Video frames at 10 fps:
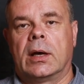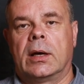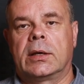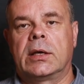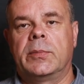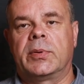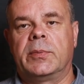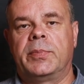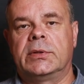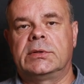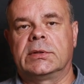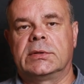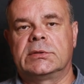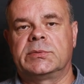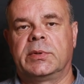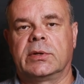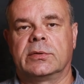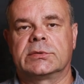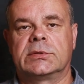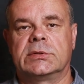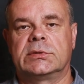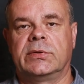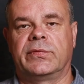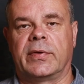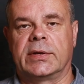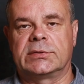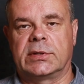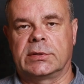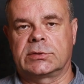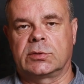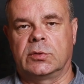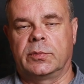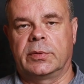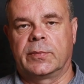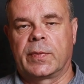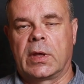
I keep repeating this because this defines their scope.